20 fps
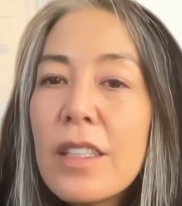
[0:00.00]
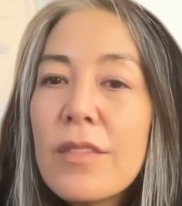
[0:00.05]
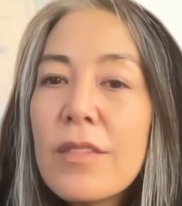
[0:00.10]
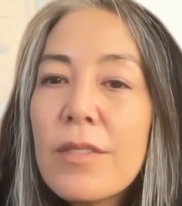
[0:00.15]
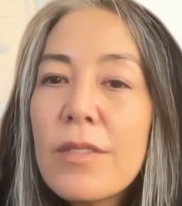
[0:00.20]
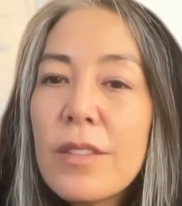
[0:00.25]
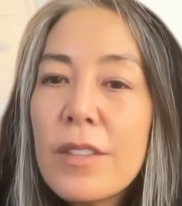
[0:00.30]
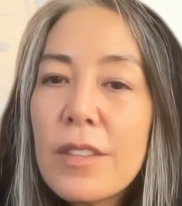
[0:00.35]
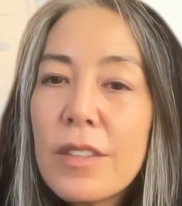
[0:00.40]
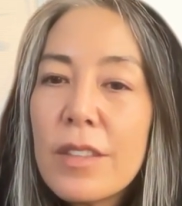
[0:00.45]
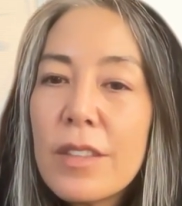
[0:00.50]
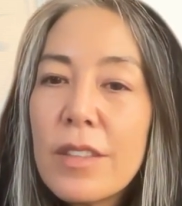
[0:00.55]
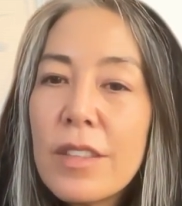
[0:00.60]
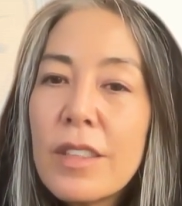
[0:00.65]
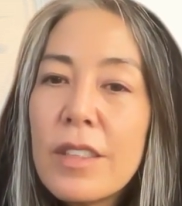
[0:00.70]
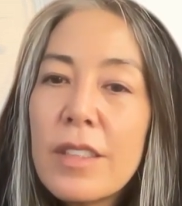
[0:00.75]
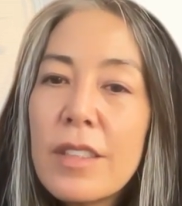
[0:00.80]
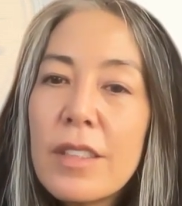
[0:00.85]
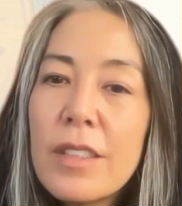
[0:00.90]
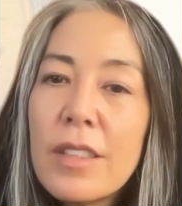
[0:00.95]
for
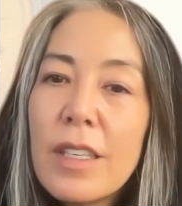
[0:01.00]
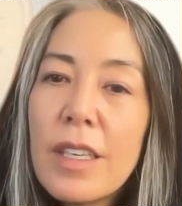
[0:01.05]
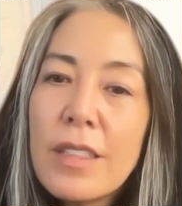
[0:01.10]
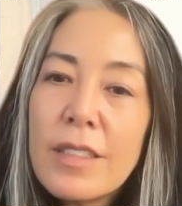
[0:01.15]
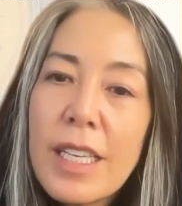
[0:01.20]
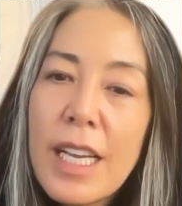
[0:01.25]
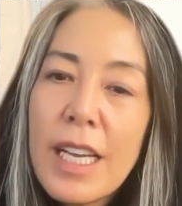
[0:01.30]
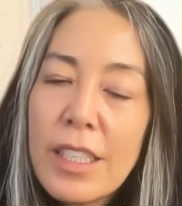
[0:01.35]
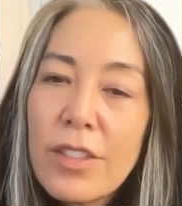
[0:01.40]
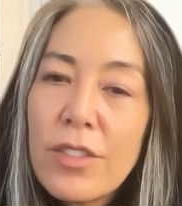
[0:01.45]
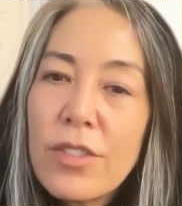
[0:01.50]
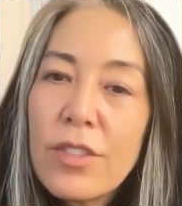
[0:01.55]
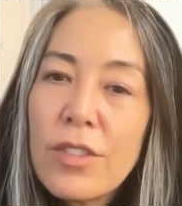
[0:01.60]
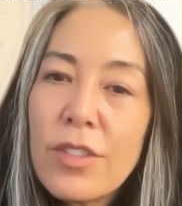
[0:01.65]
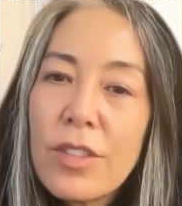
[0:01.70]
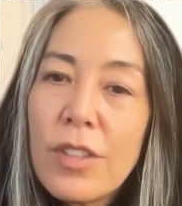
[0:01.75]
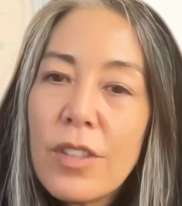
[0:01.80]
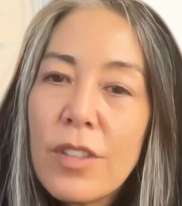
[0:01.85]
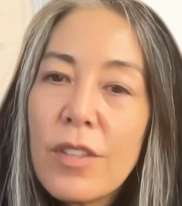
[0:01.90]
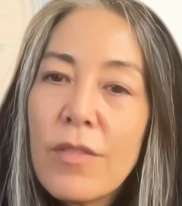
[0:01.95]

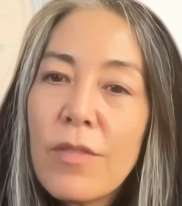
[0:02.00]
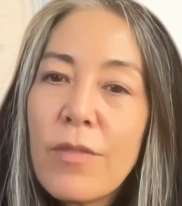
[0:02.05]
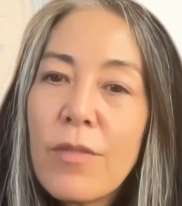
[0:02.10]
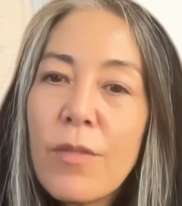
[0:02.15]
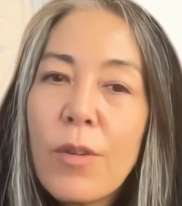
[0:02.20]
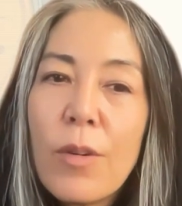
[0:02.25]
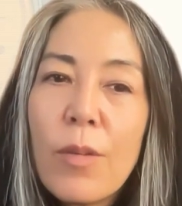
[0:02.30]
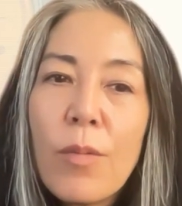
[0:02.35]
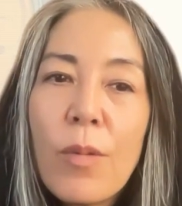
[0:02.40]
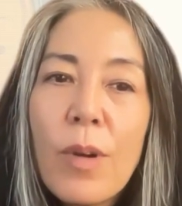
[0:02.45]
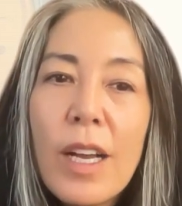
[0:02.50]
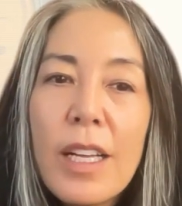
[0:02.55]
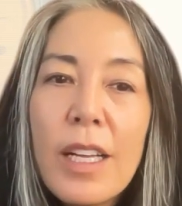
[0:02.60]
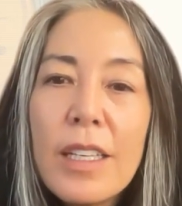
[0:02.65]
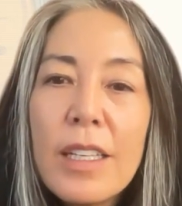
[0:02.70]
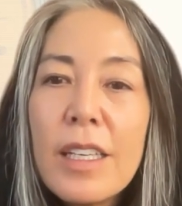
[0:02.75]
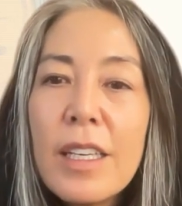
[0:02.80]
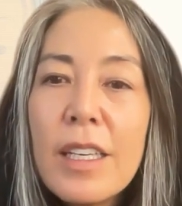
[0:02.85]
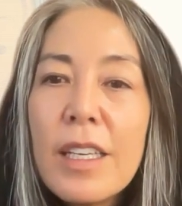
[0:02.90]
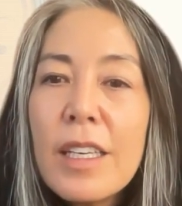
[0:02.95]
texture, for what,
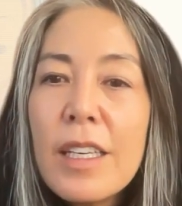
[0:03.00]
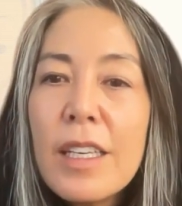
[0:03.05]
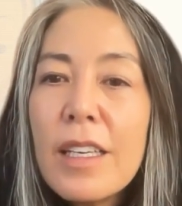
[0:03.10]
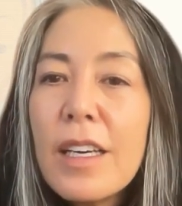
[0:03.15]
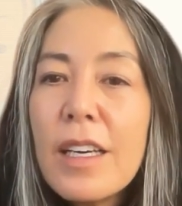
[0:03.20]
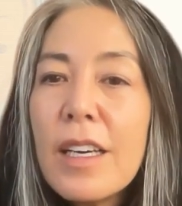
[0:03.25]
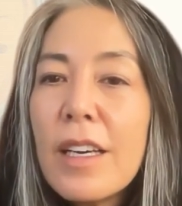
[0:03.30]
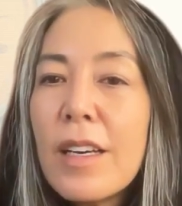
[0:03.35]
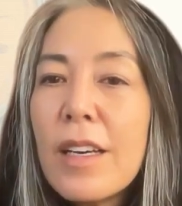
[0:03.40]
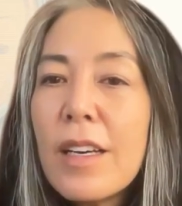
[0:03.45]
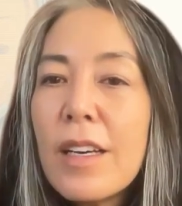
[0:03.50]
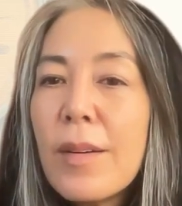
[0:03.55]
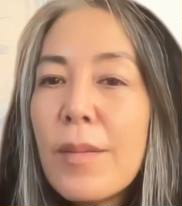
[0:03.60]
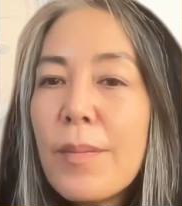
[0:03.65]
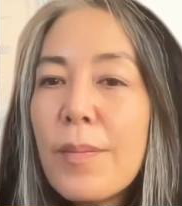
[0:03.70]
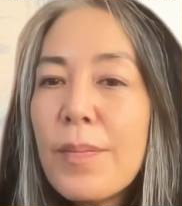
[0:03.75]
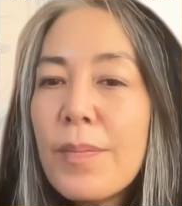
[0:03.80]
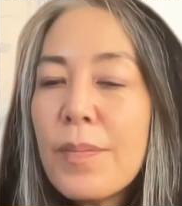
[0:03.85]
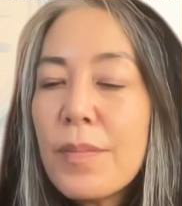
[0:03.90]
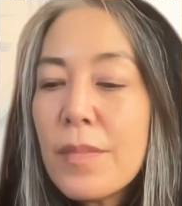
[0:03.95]

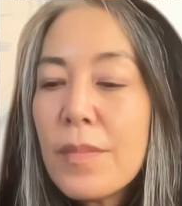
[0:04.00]
um,